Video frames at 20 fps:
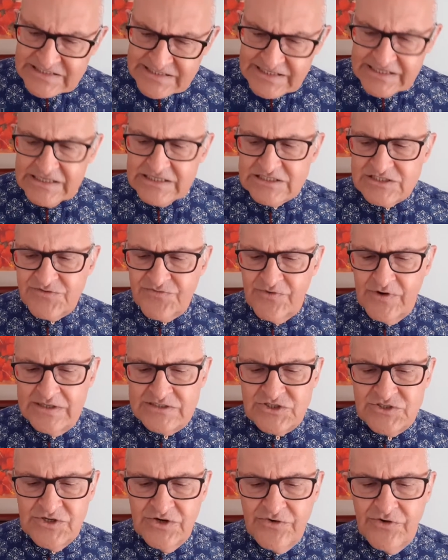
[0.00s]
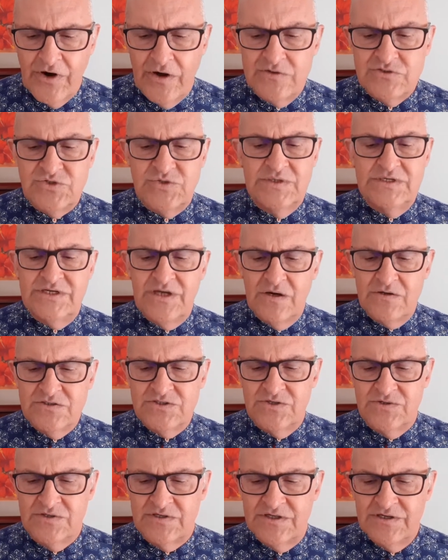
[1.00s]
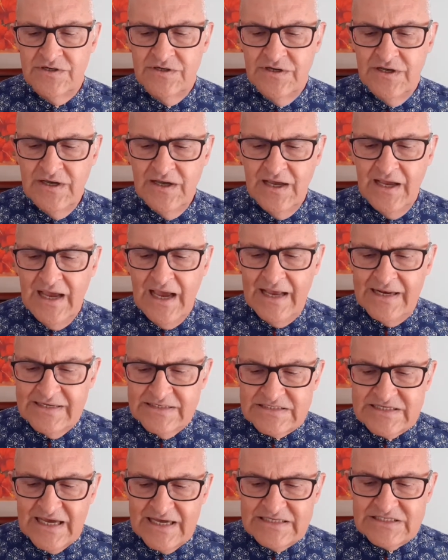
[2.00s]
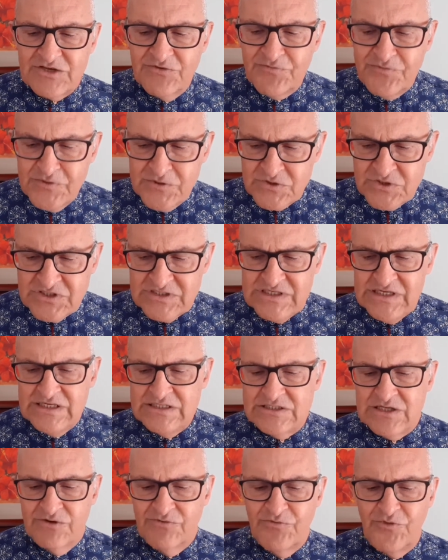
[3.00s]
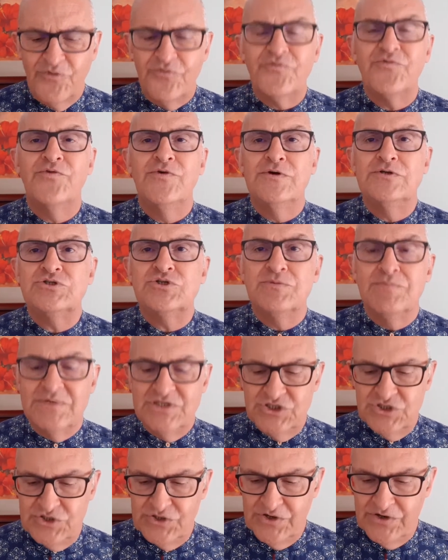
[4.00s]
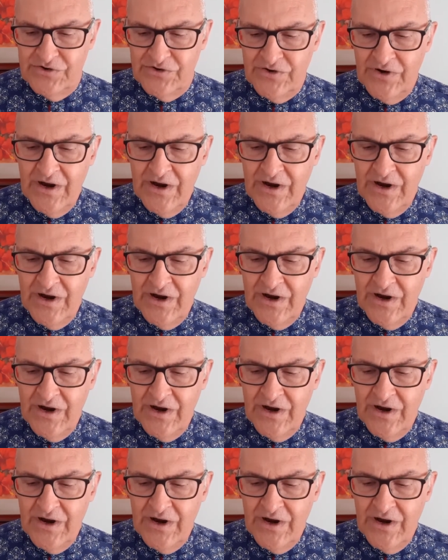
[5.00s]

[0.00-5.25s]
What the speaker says: years for us to grow to adulthood, and it takes a full season for fruit to mature